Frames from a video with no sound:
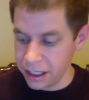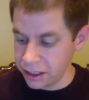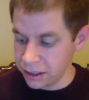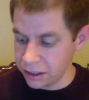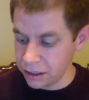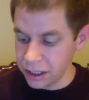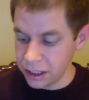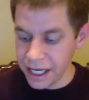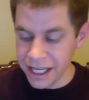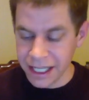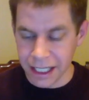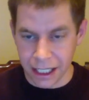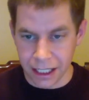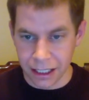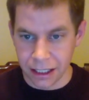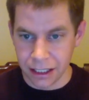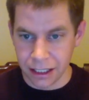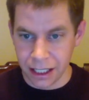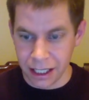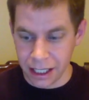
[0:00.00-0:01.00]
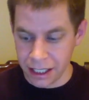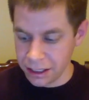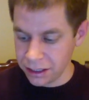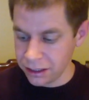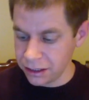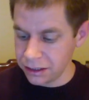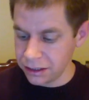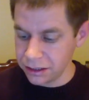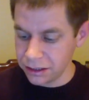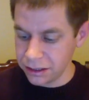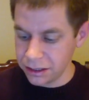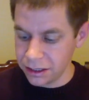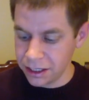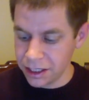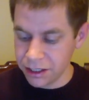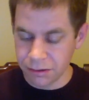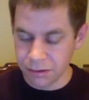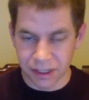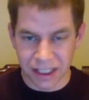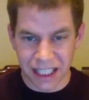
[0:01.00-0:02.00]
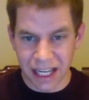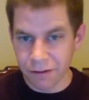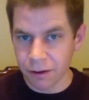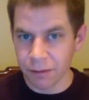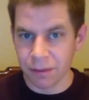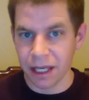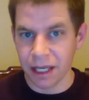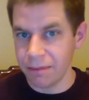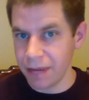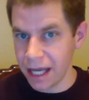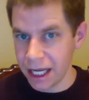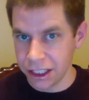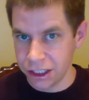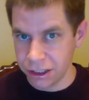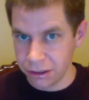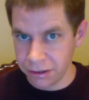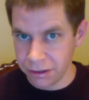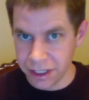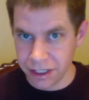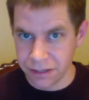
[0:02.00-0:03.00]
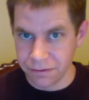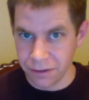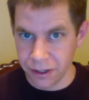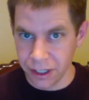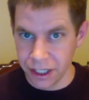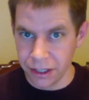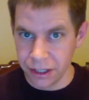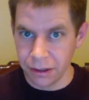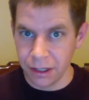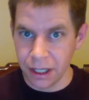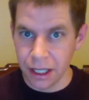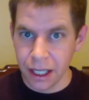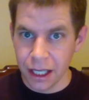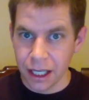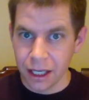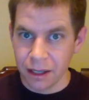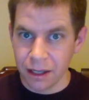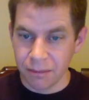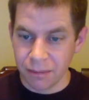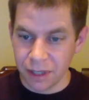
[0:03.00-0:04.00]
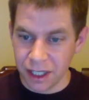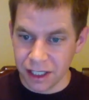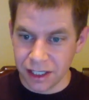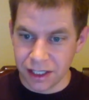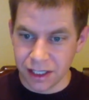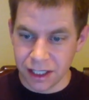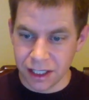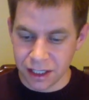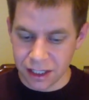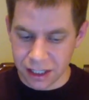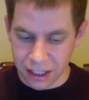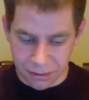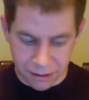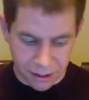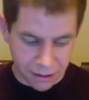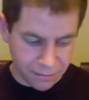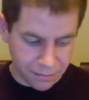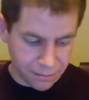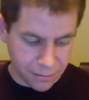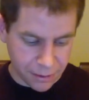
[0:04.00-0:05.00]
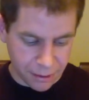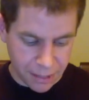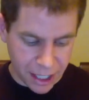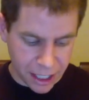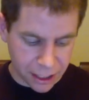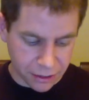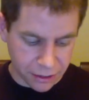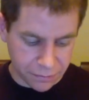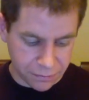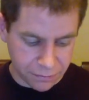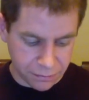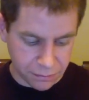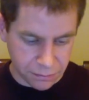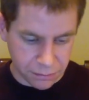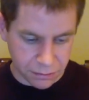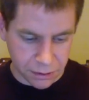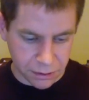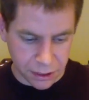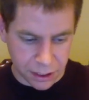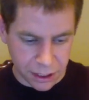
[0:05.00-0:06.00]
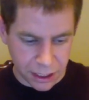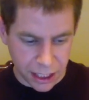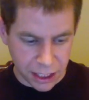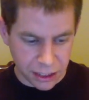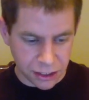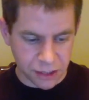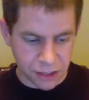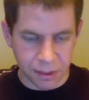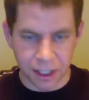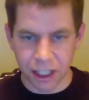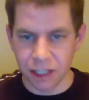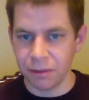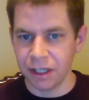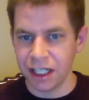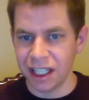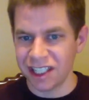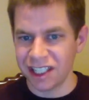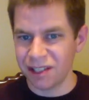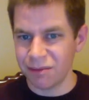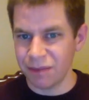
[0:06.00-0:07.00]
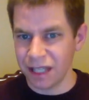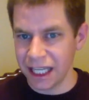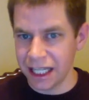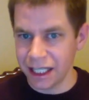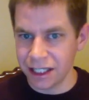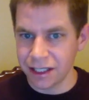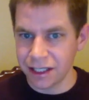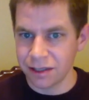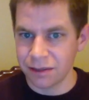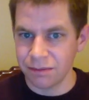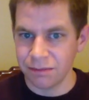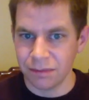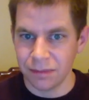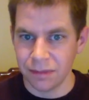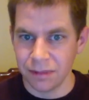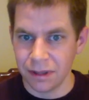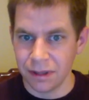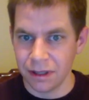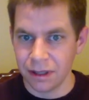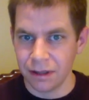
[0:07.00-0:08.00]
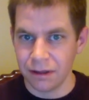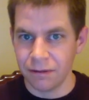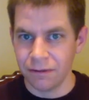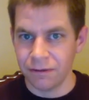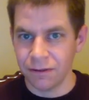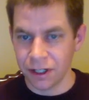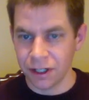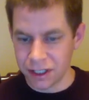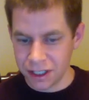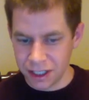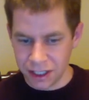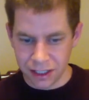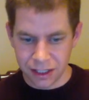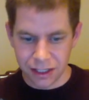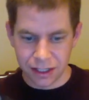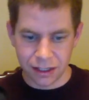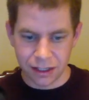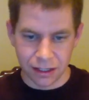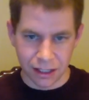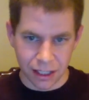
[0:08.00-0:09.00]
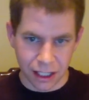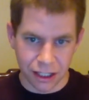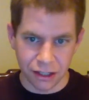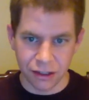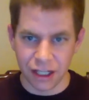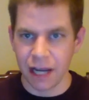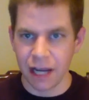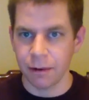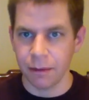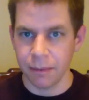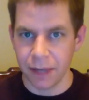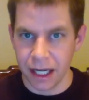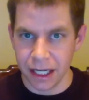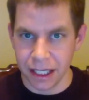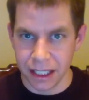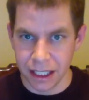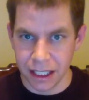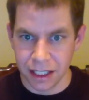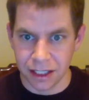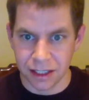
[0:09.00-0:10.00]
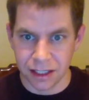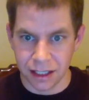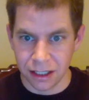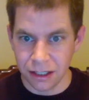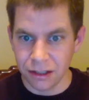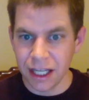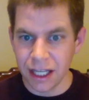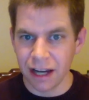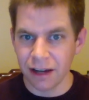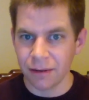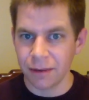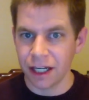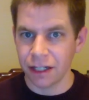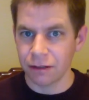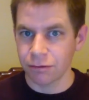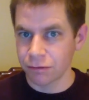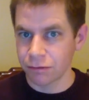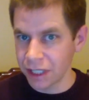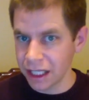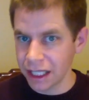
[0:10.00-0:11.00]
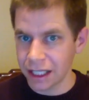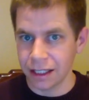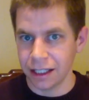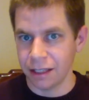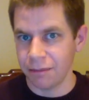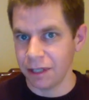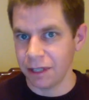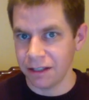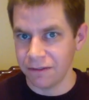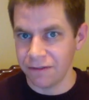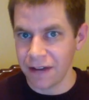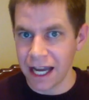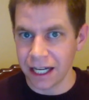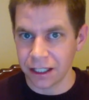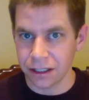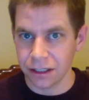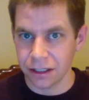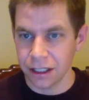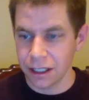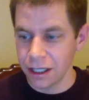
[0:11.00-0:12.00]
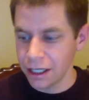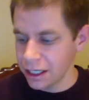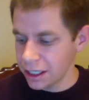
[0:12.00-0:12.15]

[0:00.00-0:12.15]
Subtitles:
You'll like it, and this will never be a bad choice for you. But it's just a matter of, can you spend your money on something else versus a new camera body? Is a new camera body really the limiting factor?